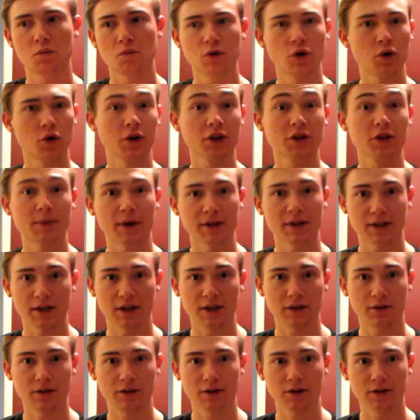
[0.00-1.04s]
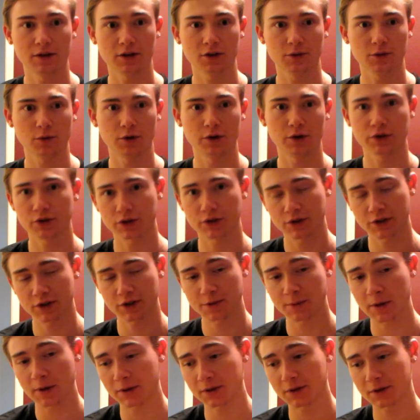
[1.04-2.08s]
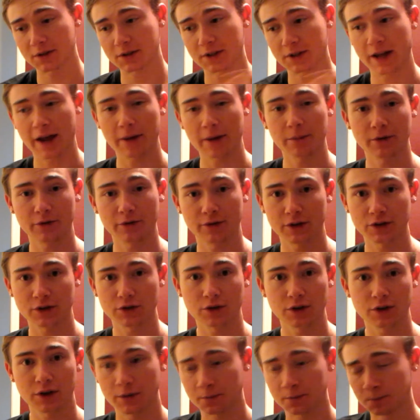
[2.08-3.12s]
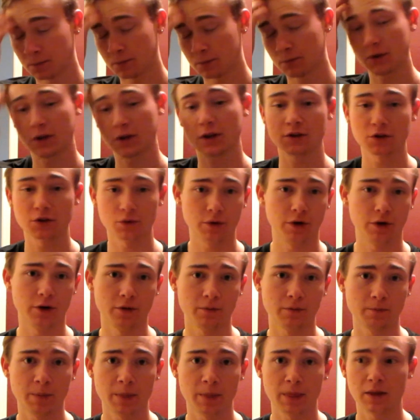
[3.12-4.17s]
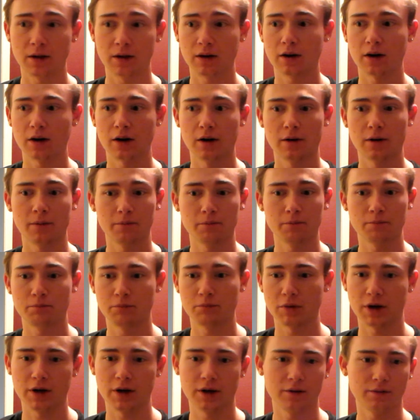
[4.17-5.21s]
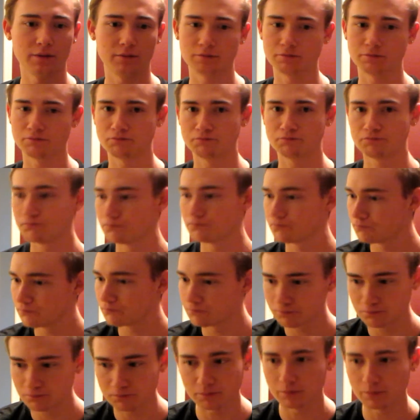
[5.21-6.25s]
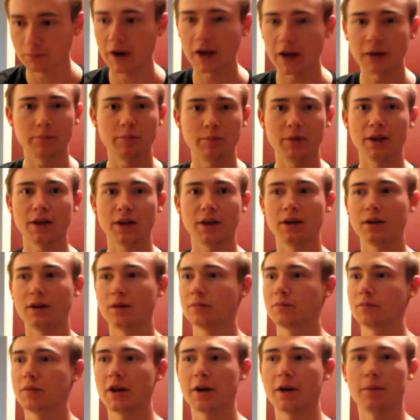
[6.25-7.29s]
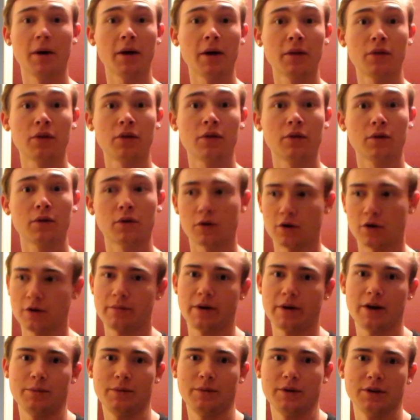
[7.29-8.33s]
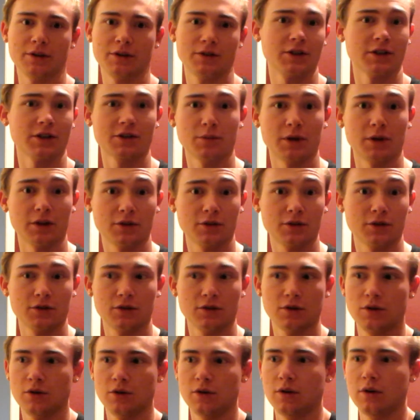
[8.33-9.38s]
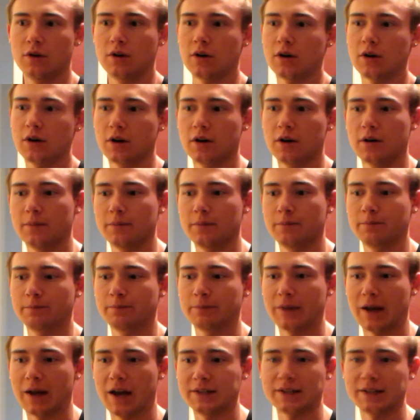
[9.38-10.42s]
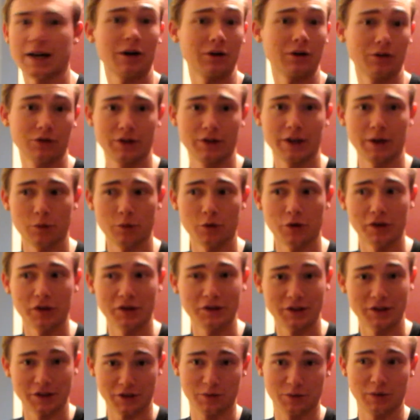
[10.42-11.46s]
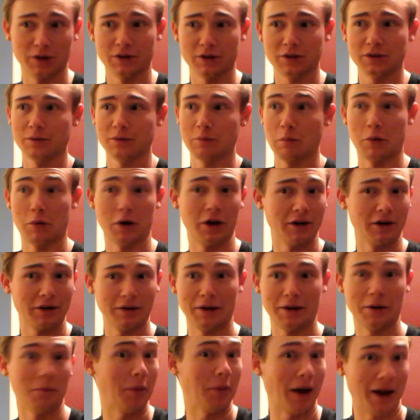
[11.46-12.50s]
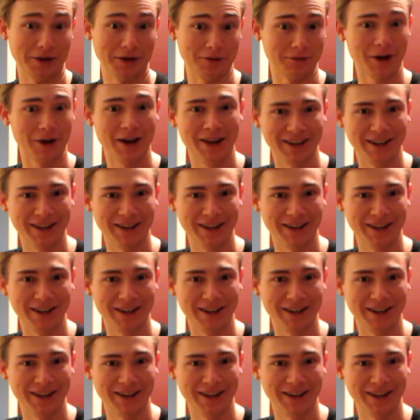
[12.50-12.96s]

don't expect anything at this point. Just expect that it's going to happen eventually because it will. Um, but might be in a month or it might be in six months. Um, I doubt it'll take more than six months, but it might.